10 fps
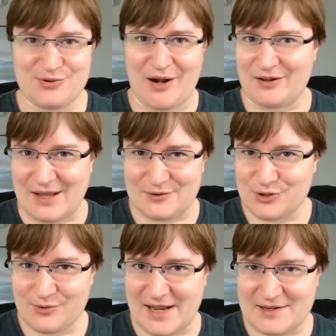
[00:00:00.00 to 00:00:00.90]
They're not allowed
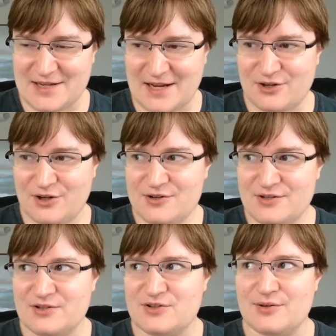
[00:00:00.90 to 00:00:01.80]
to create
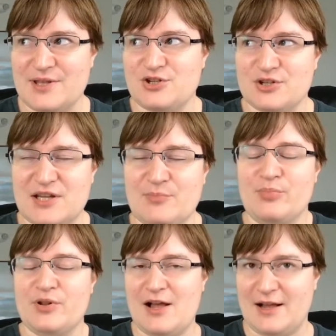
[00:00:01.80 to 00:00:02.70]
standards. And so they just
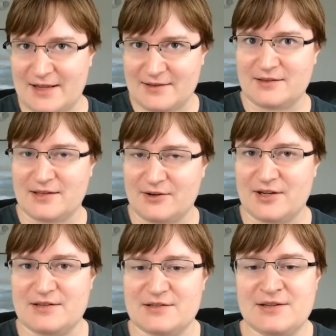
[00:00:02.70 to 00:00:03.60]
imply that
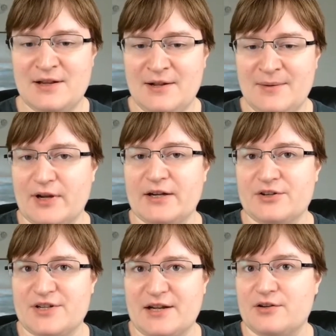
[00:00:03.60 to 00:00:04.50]
there is a
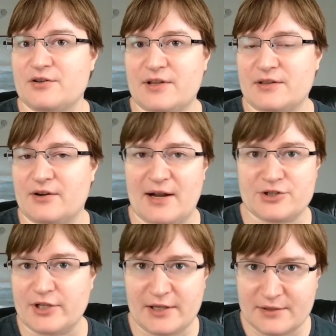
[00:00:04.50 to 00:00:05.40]
greater standard than there
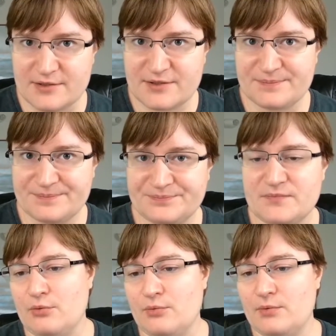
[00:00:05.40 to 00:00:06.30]
actually is.
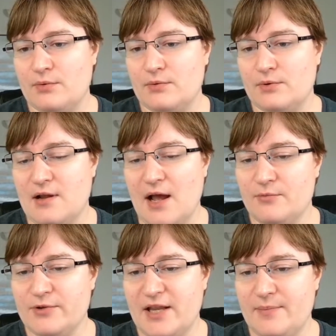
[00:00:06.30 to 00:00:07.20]
So it's
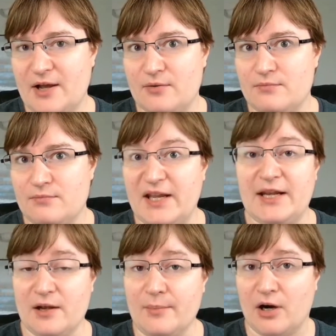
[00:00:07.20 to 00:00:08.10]
not really about
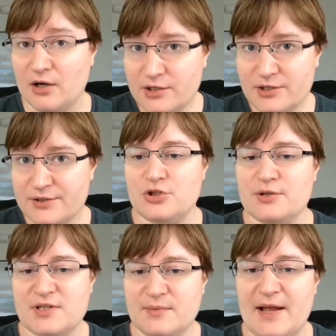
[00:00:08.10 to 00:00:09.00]
meeting a mark. It's
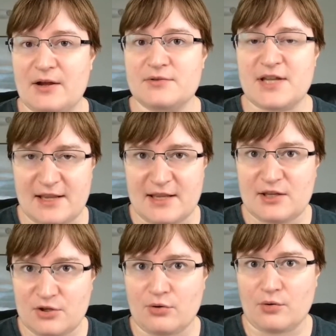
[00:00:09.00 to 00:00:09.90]
just about
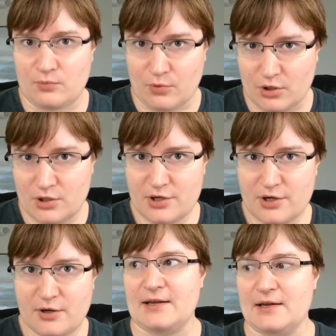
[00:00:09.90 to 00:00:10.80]
taking your work
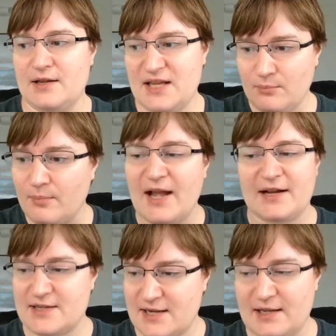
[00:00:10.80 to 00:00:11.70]
and
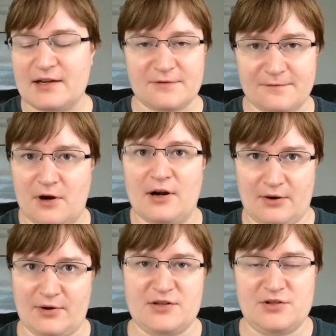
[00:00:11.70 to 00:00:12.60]
impacting it as
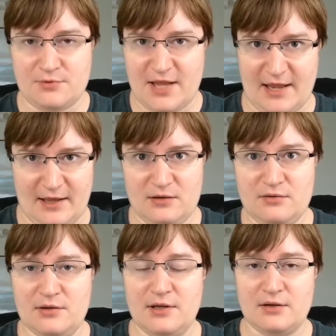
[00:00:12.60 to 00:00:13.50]
far out as you
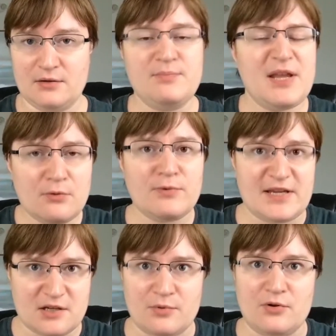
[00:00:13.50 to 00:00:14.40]
can. Being
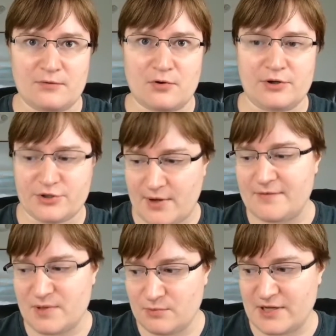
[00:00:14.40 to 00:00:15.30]
reasonable, of course. You
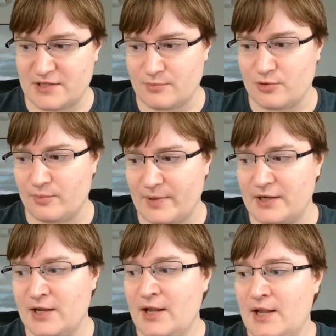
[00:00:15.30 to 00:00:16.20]
have to be reasonable,
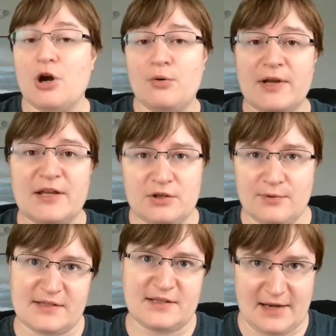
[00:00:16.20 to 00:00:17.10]
but showing
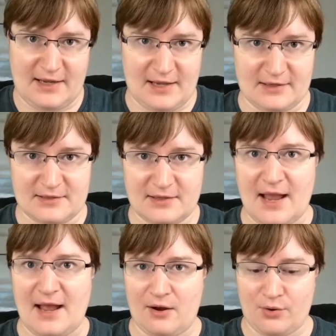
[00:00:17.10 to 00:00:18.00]

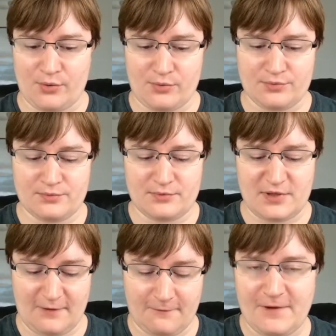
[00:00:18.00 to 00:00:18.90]
USCIS how
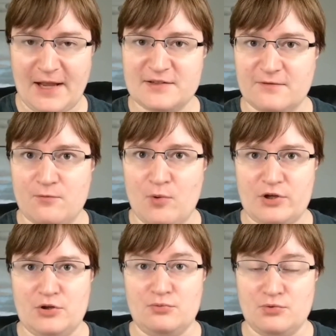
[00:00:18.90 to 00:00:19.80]
the effects of
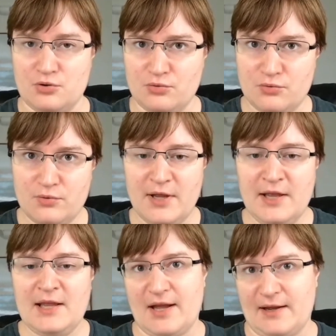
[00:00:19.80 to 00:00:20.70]
what you do
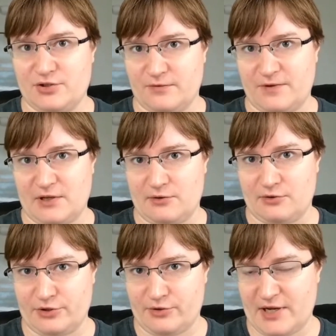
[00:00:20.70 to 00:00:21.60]
impact your
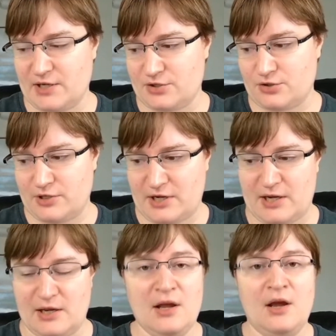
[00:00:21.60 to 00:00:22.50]
field or your
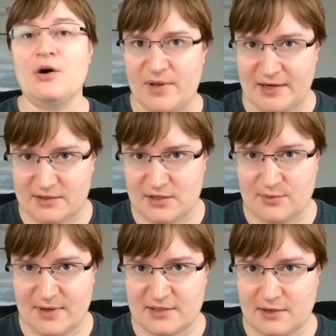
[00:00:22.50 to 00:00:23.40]
industry or impact
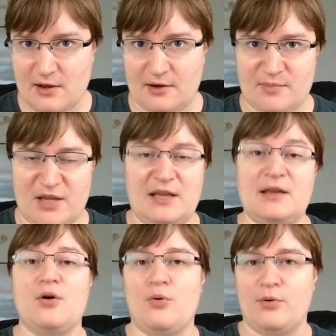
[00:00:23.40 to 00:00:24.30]
the US
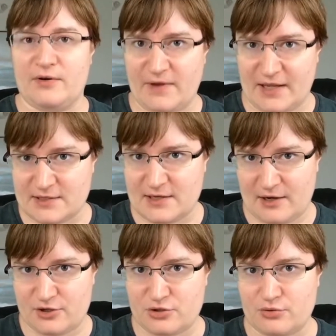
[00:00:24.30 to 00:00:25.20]
economy or advance
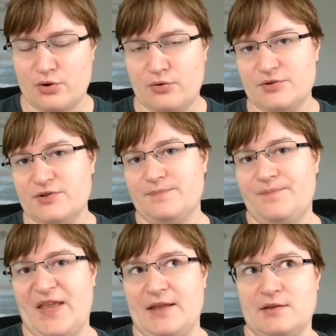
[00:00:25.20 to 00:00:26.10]
national goals.